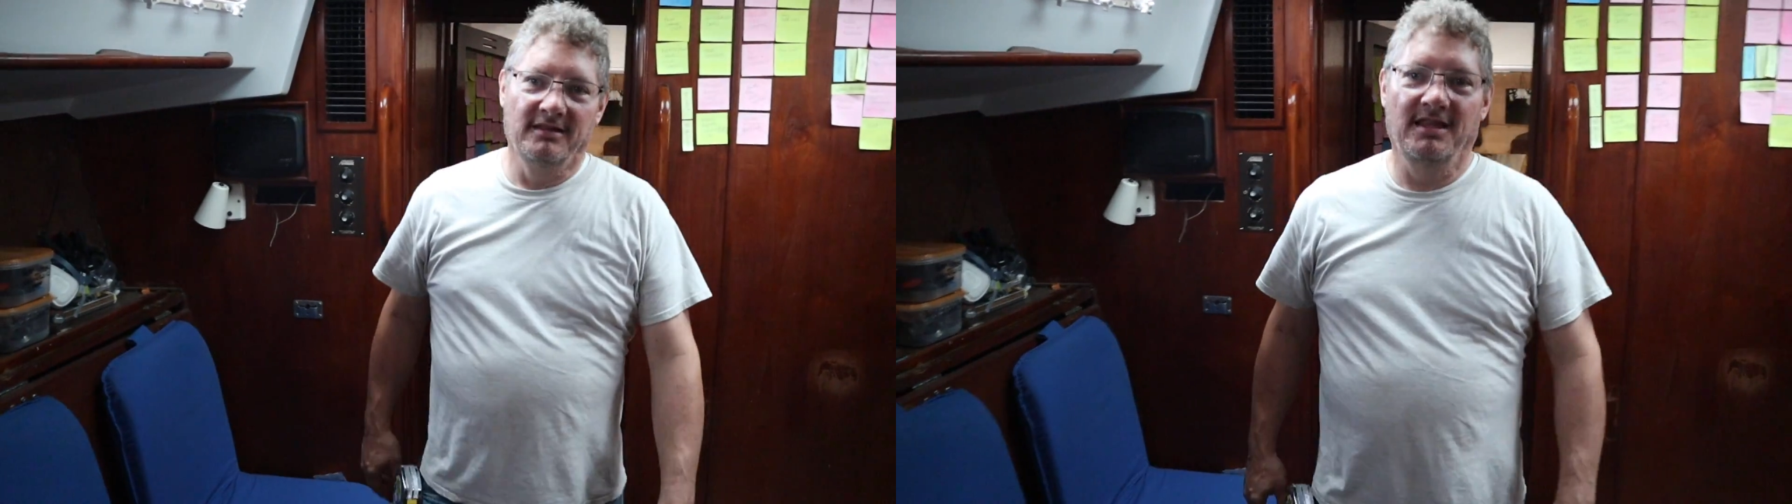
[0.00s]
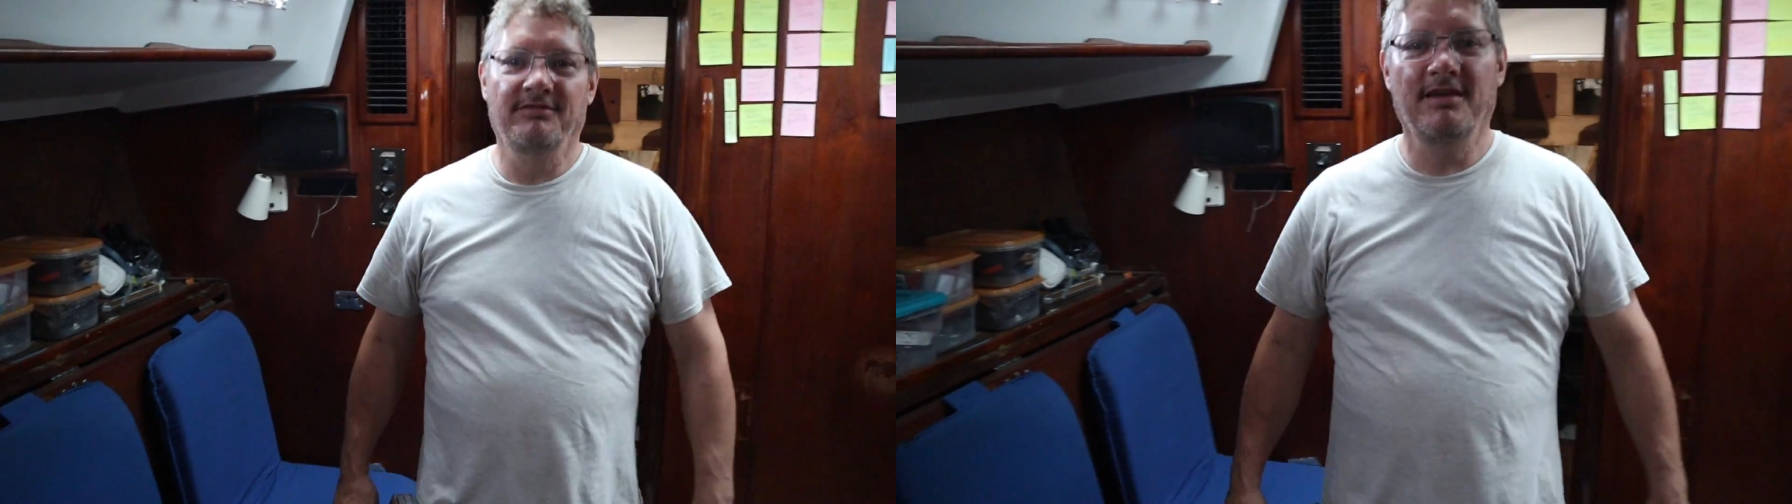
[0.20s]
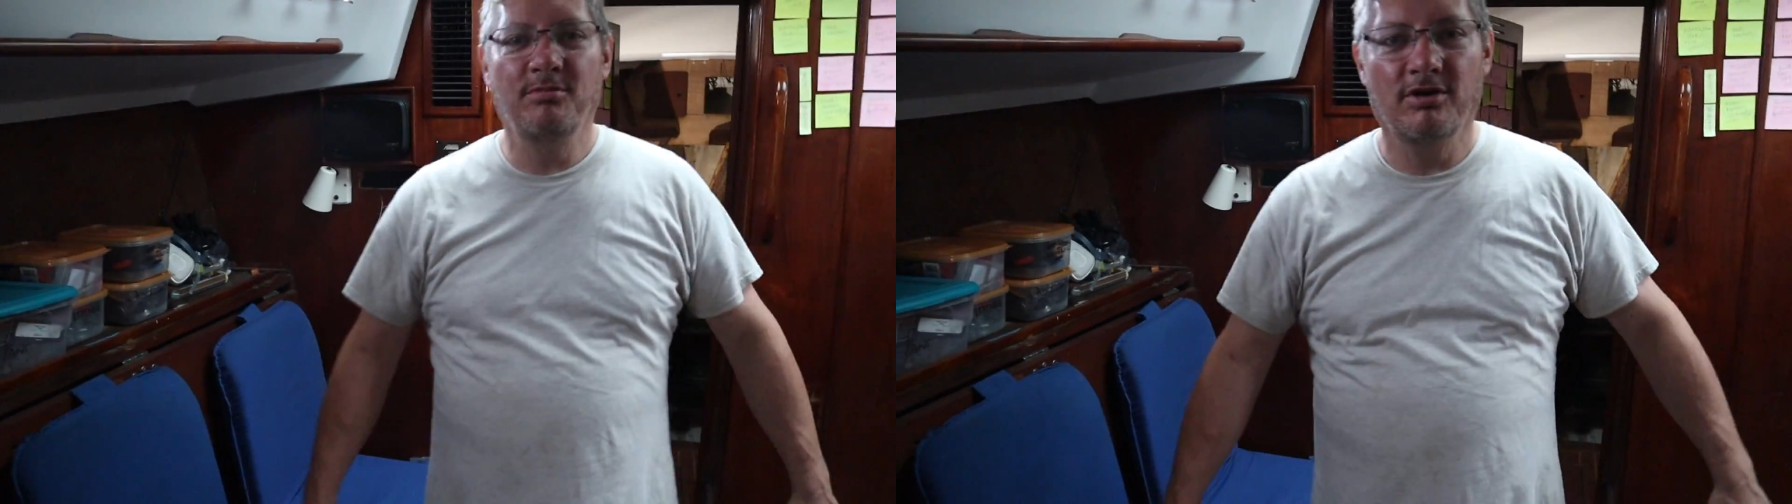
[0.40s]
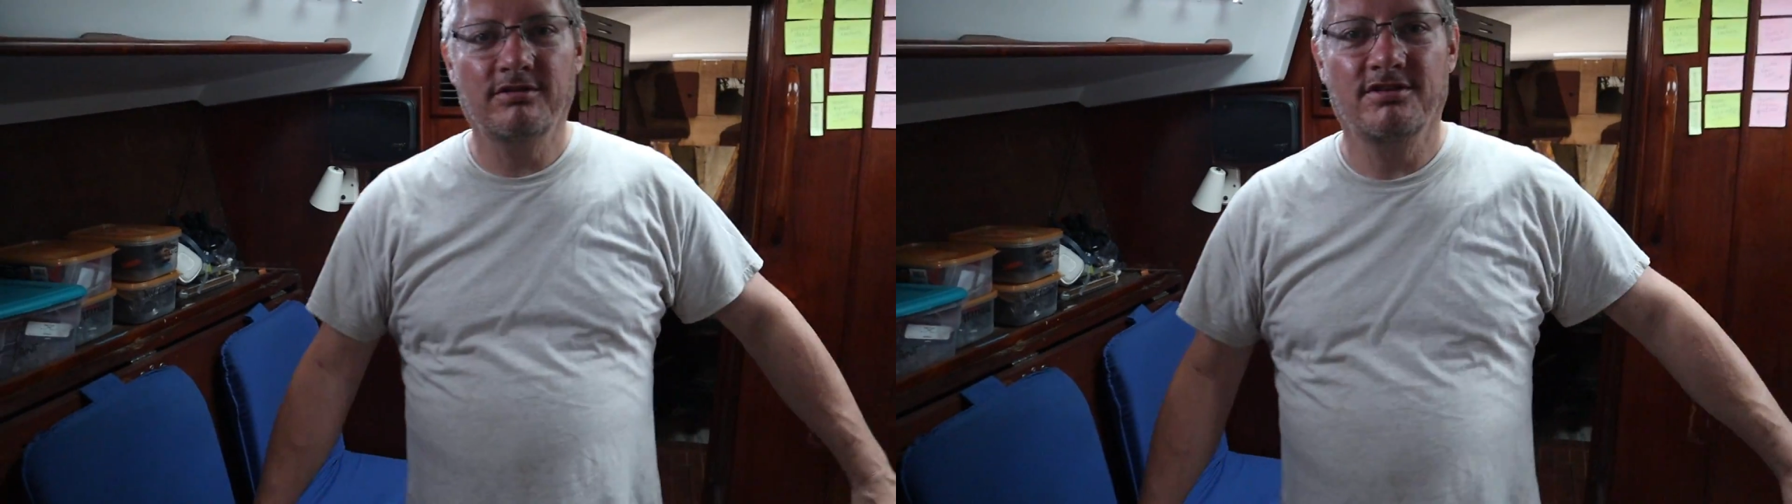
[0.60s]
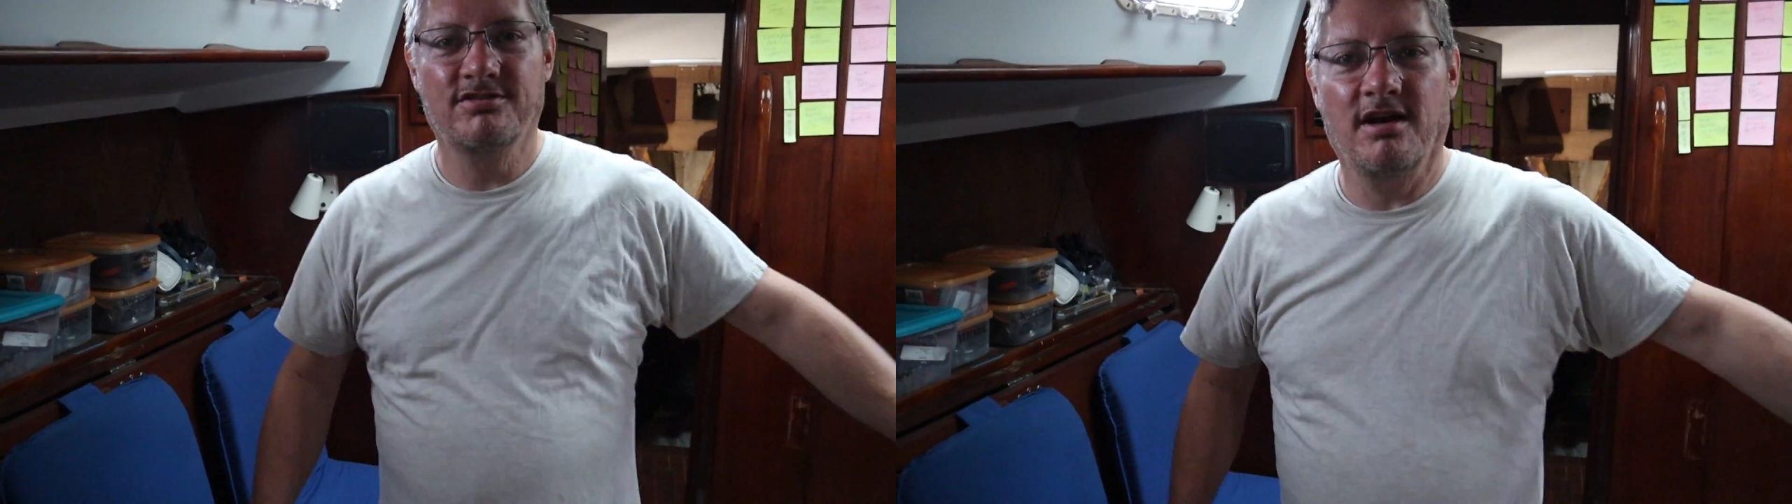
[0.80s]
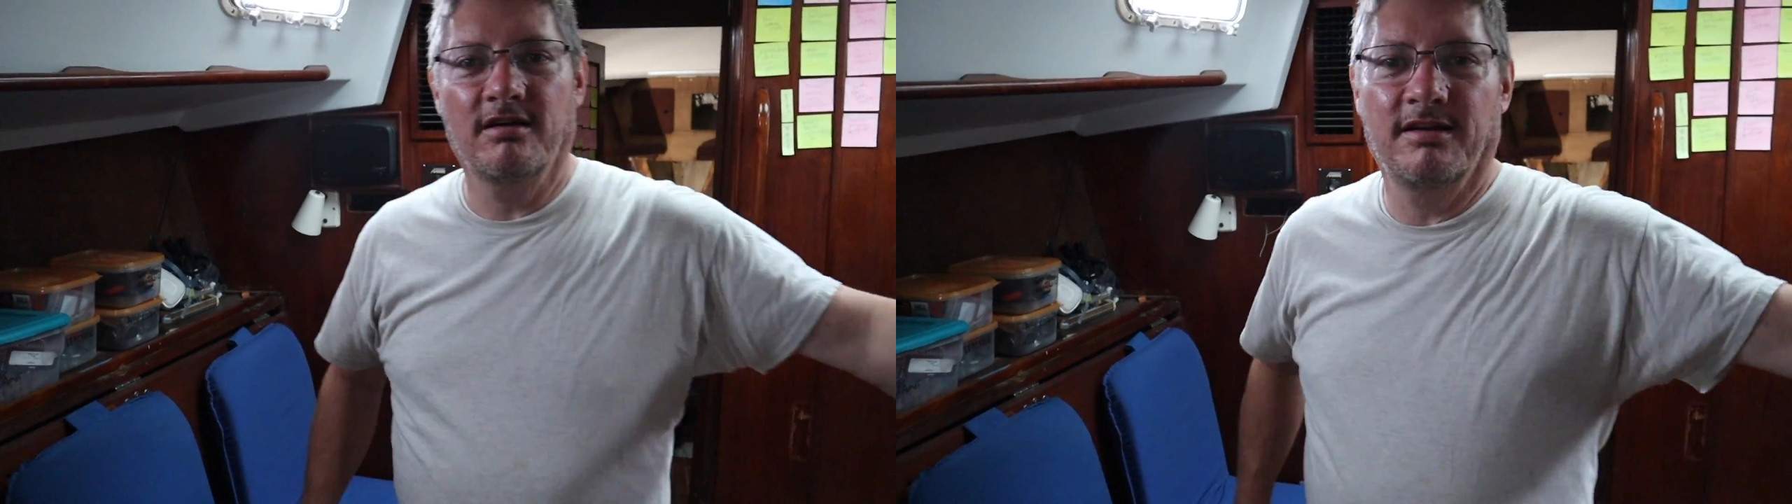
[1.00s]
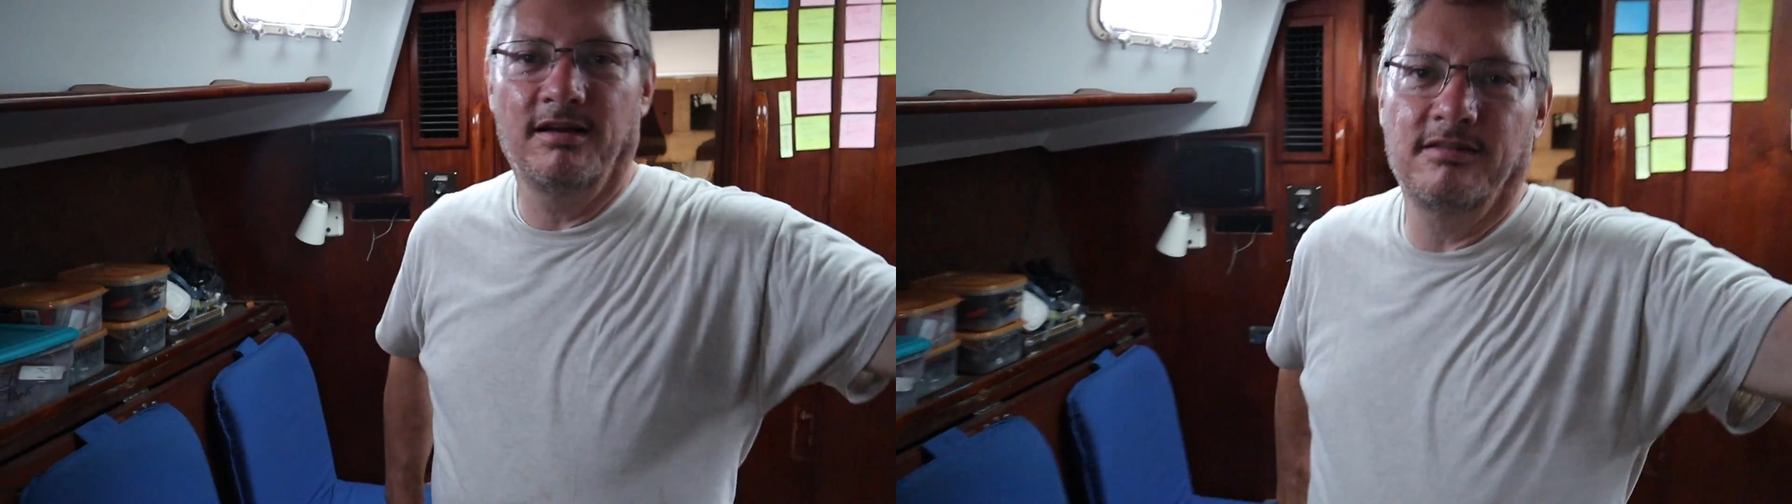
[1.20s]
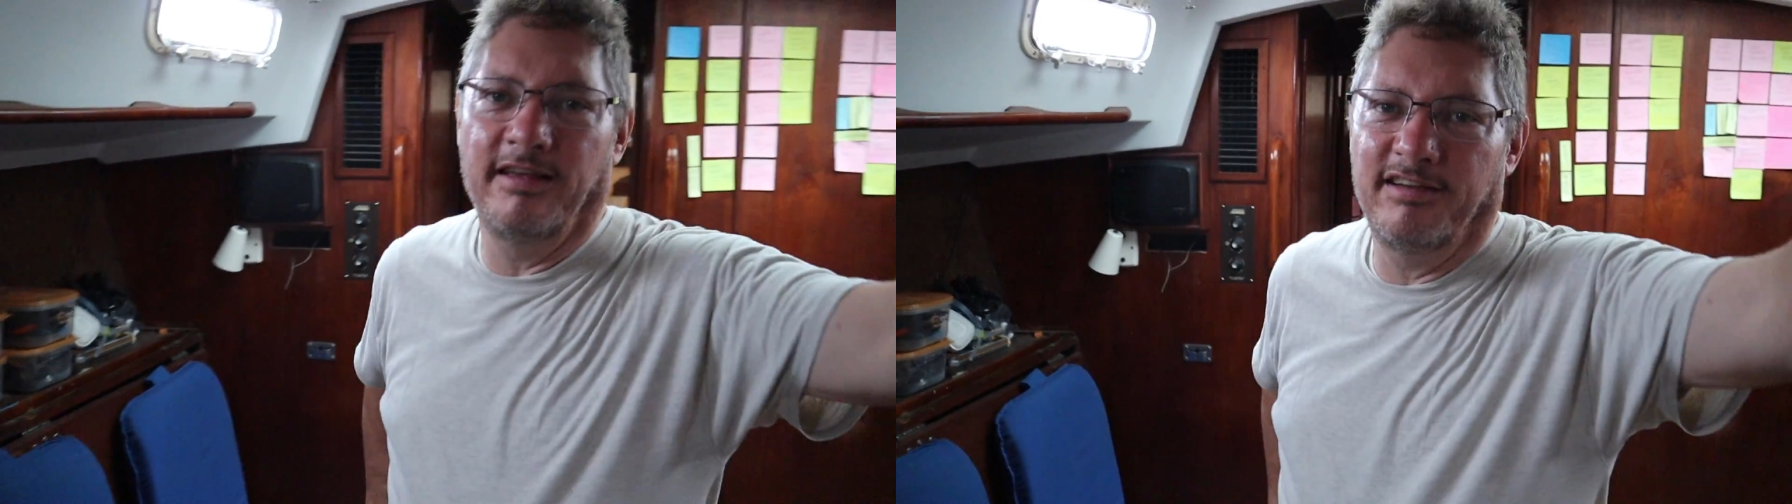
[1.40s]
The V-berth is dark and
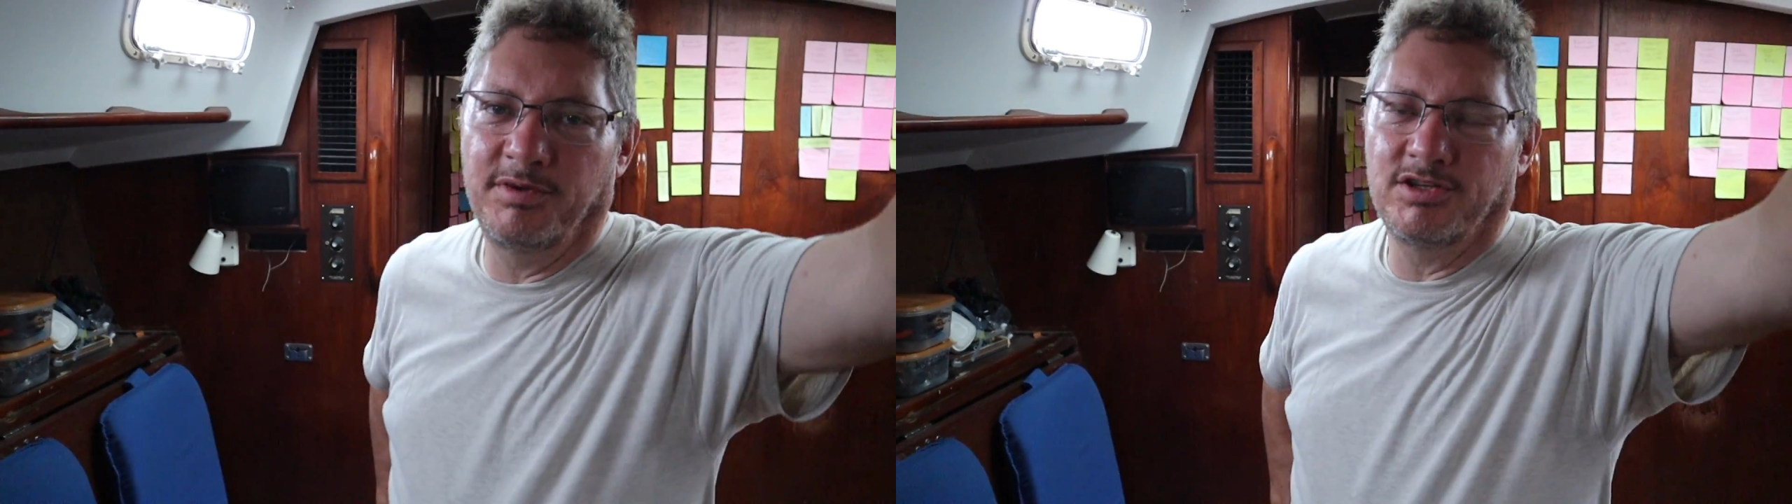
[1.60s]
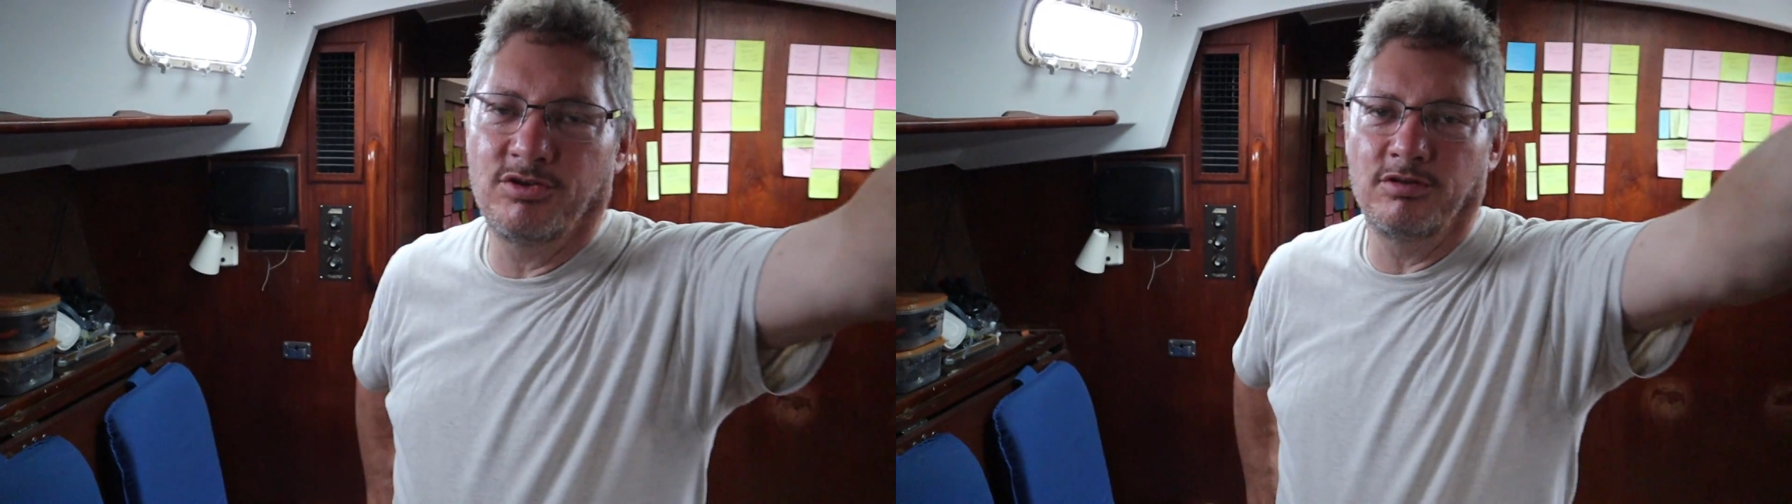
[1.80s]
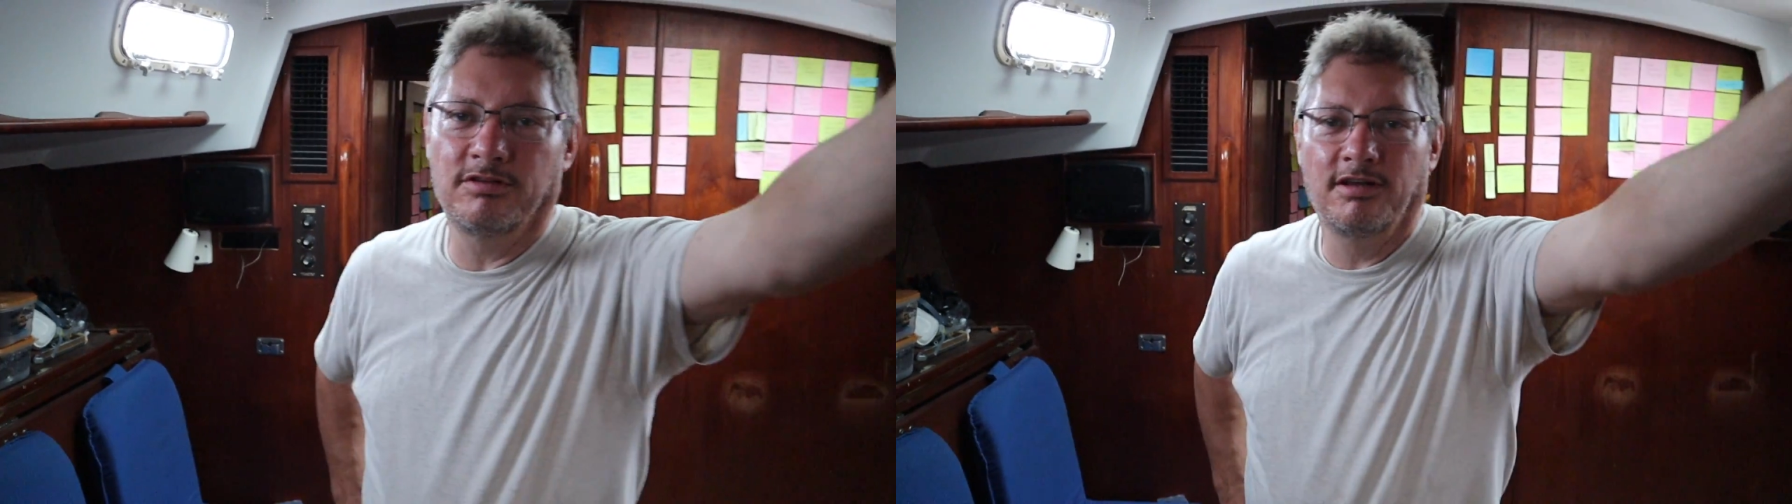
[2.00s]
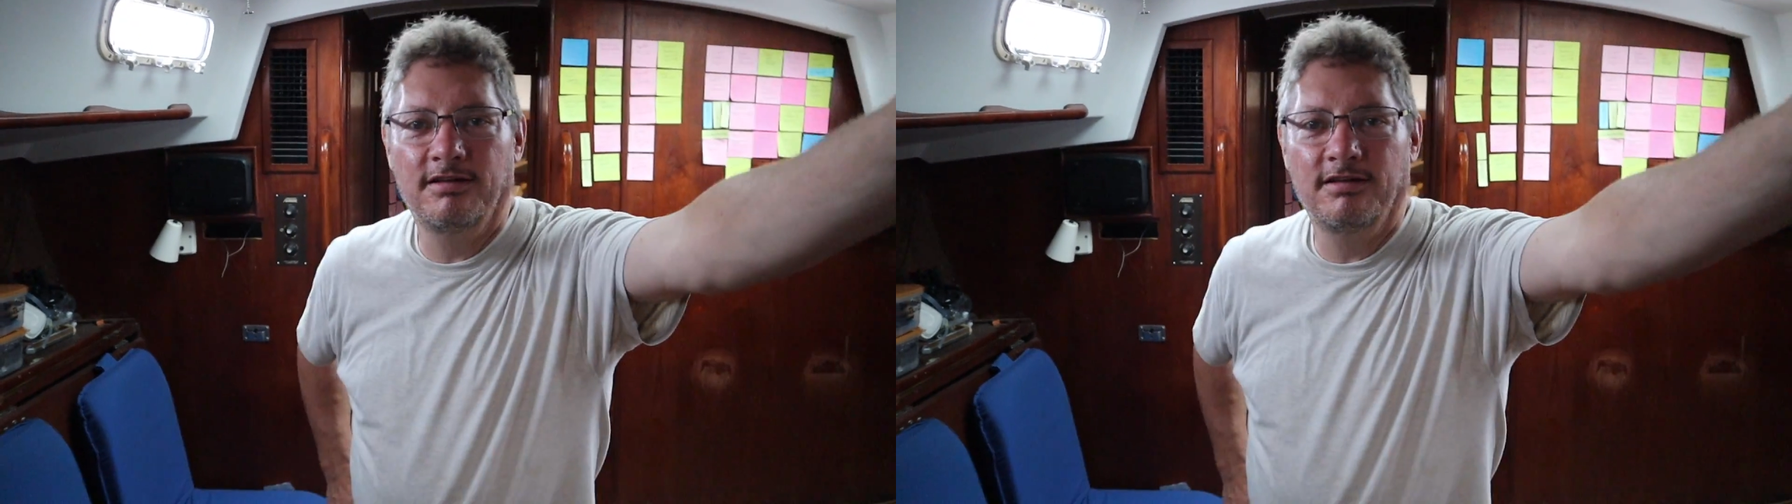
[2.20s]
ugly, I've been told.